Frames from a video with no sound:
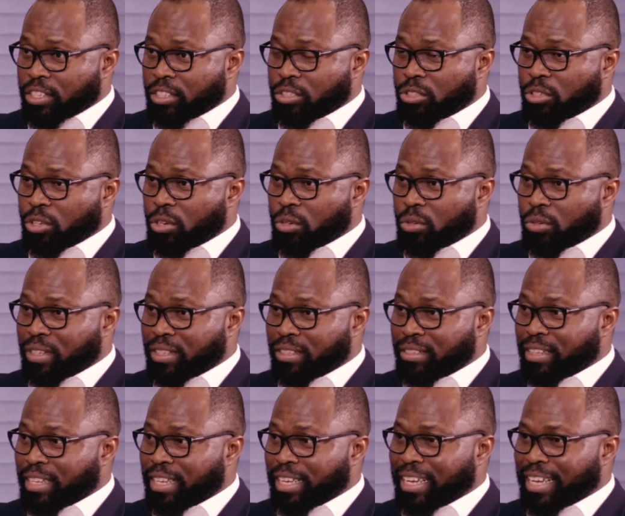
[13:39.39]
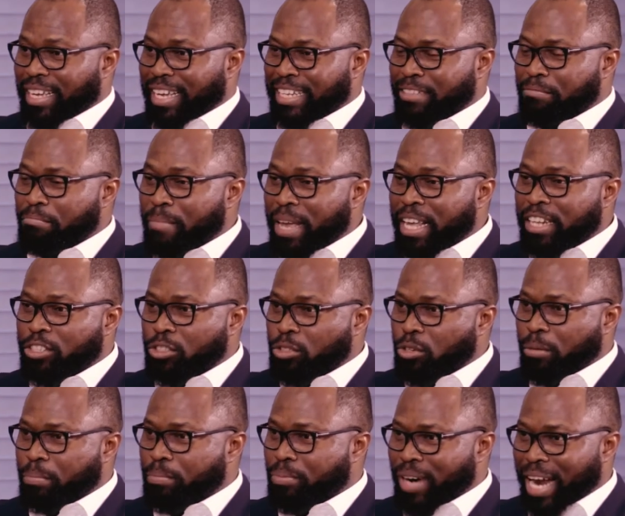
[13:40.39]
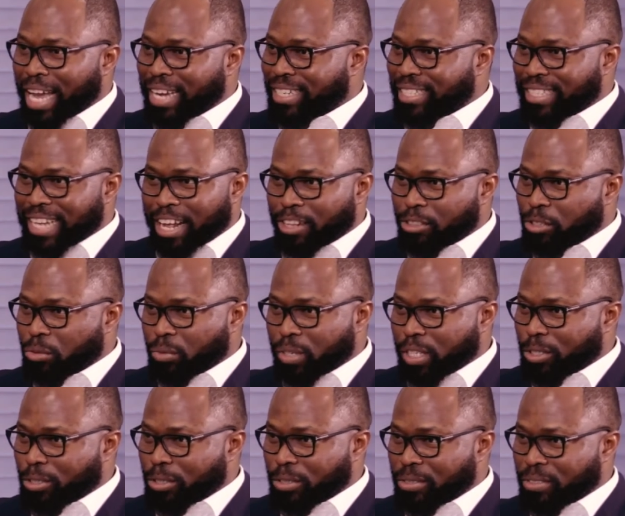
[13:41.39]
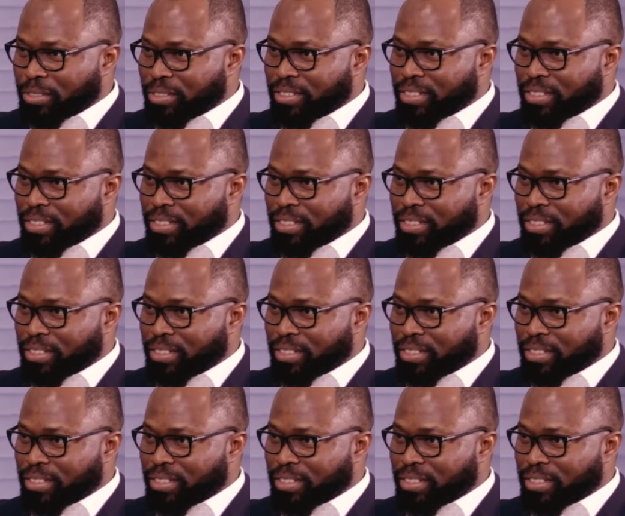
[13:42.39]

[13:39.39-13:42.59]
So it makes sure pride is out the window.